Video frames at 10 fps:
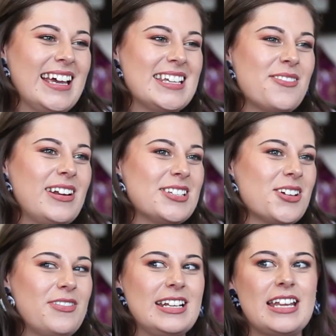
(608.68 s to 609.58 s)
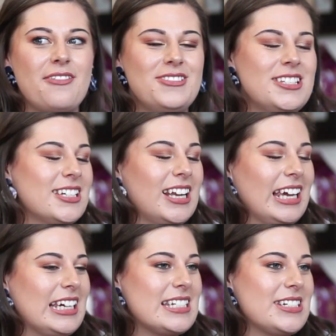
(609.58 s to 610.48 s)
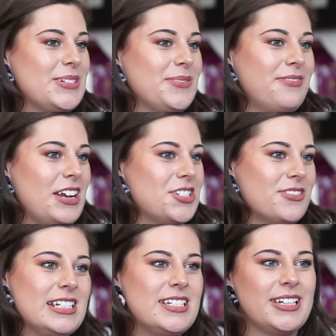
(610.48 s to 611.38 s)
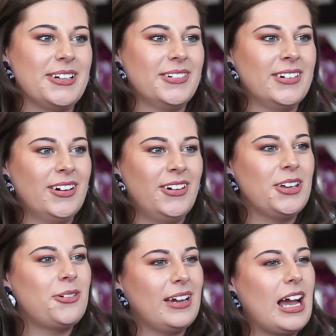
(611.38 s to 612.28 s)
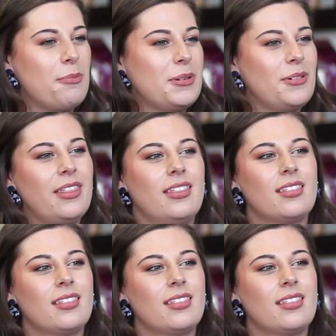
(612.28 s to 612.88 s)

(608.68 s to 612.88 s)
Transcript: Is there any sort of endeavours you'd like to venture into? Or are you quite happy with?